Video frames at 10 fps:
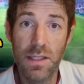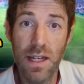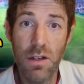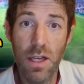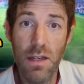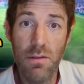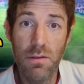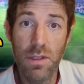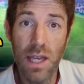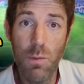Deadline,
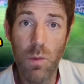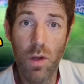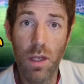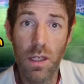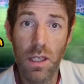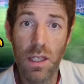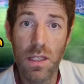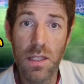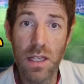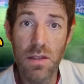game week 1,
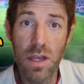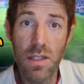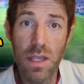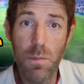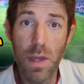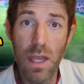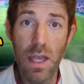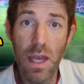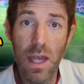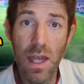6:30
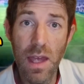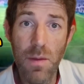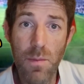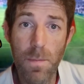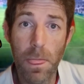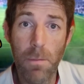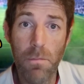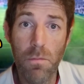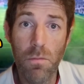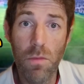p.m.
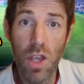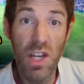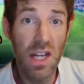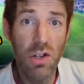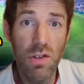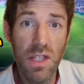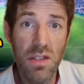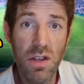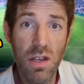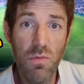And included
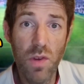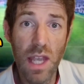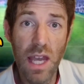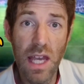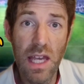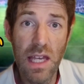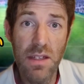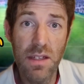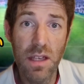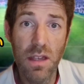tonight, we
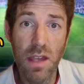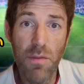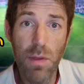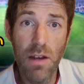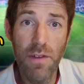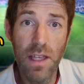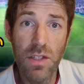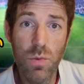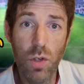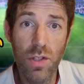had the FPL
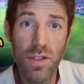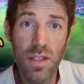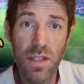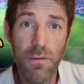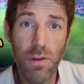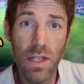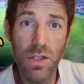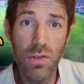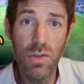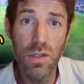Affairs Swans
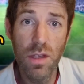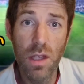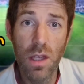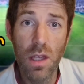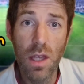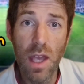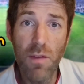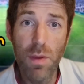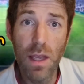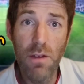differentials,
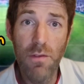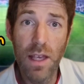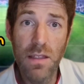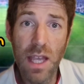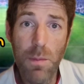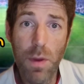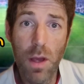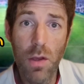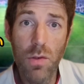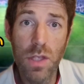FPL Affairs
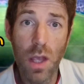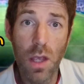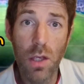Hippos,